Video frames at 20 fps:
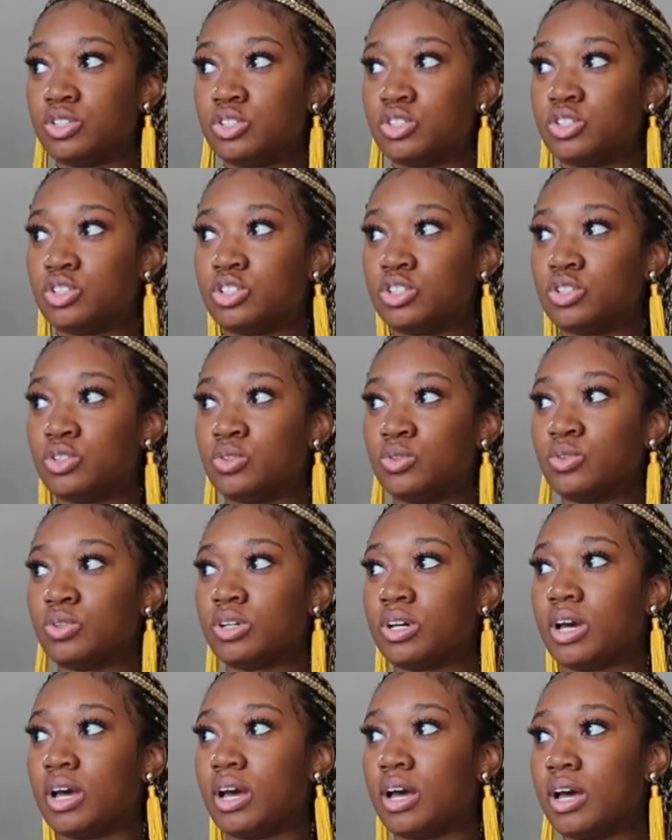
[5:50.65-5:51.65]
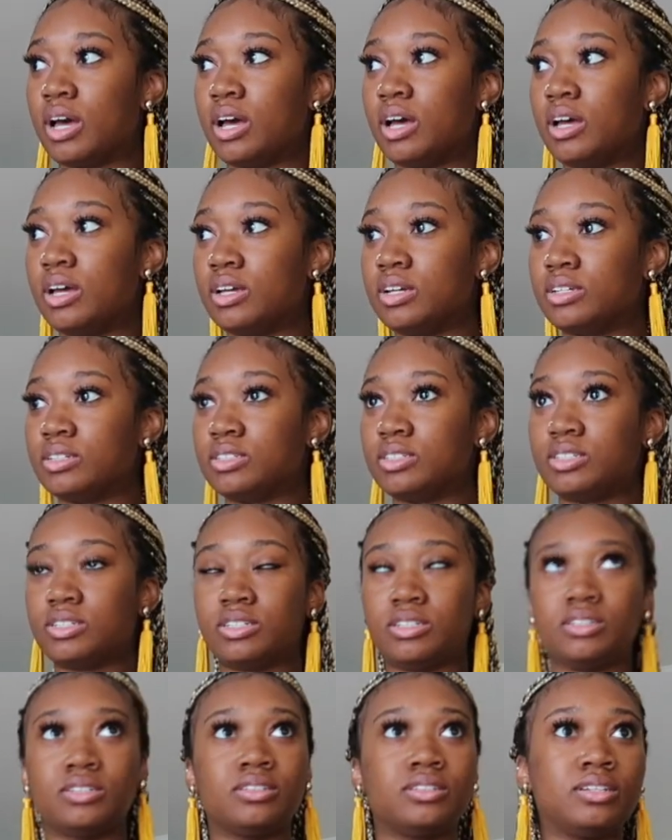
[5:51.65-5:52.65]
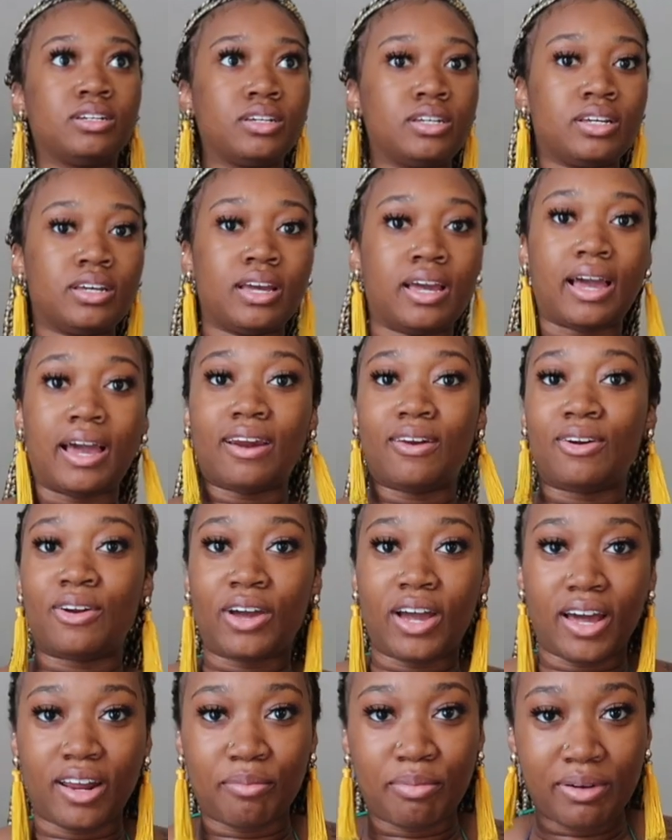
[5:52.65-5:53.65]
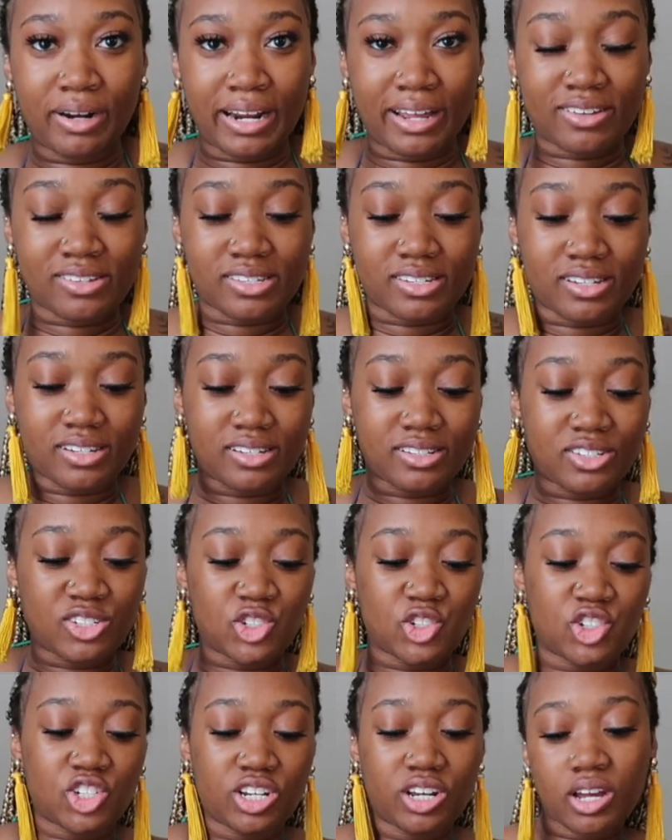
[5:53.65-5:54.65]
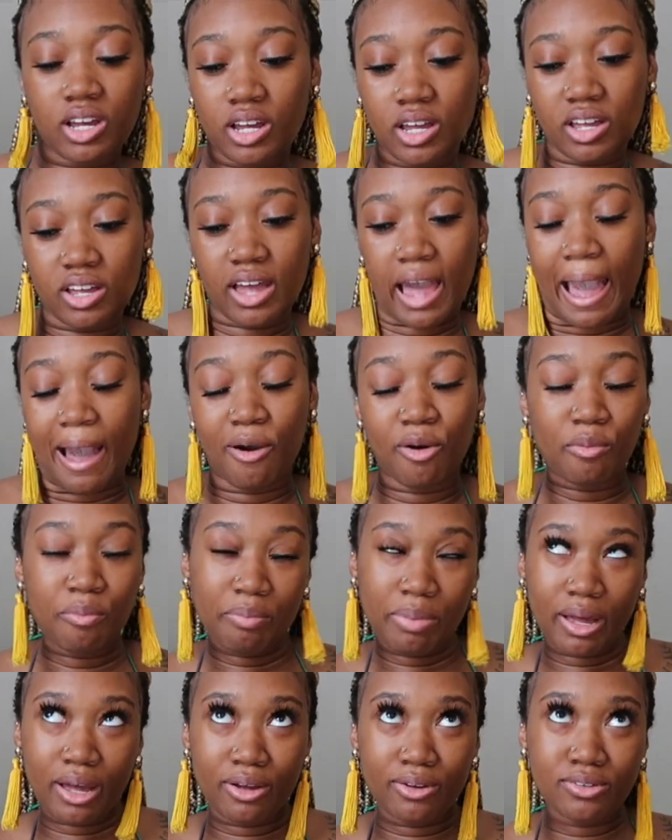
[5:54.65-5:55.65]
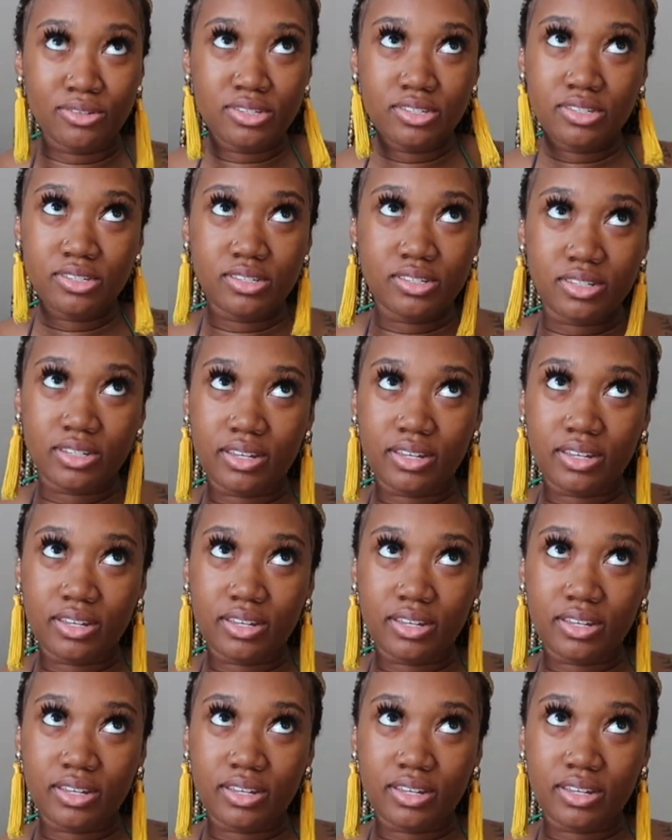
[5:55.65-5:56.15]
chukka. I don't know how to pronounce it. Chukka outpost,